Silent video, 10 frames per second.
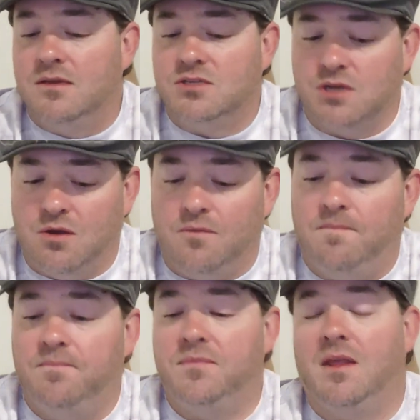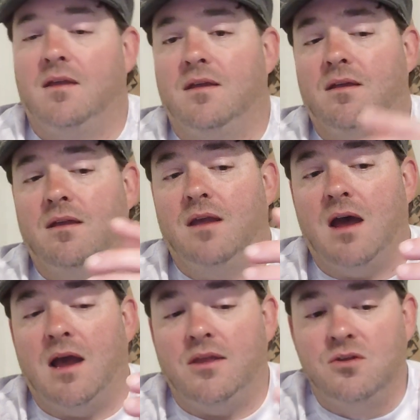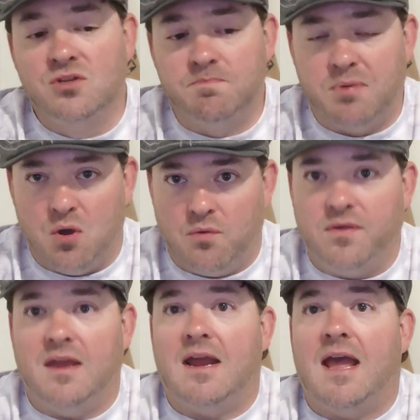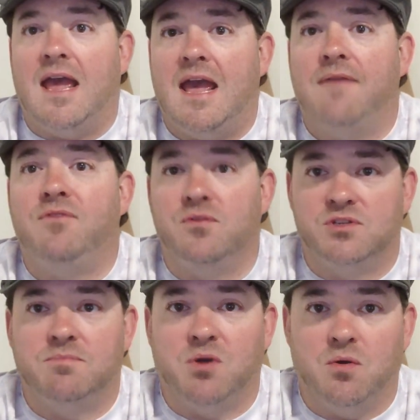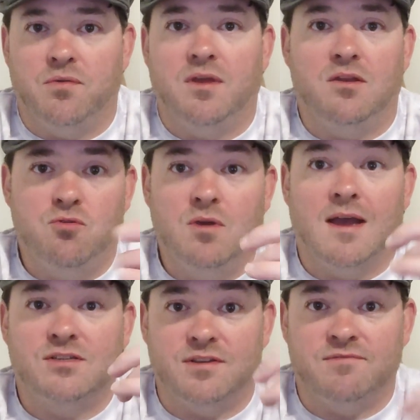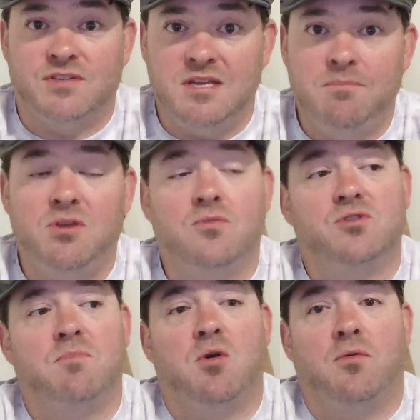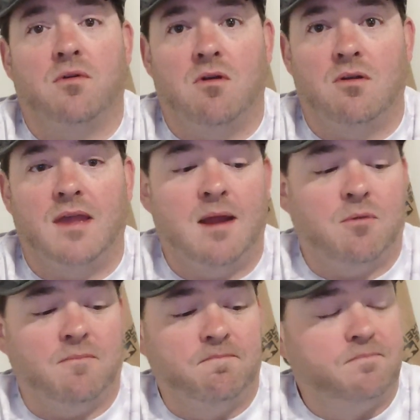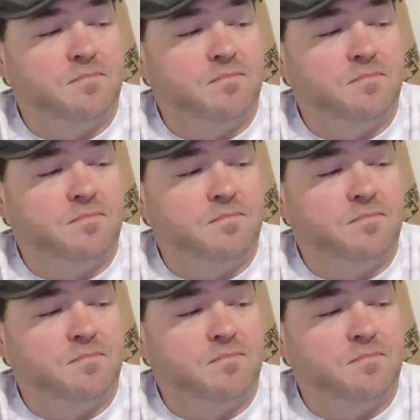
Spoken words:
So, I use both, and I have used both, and you guys have seen me use both on camera,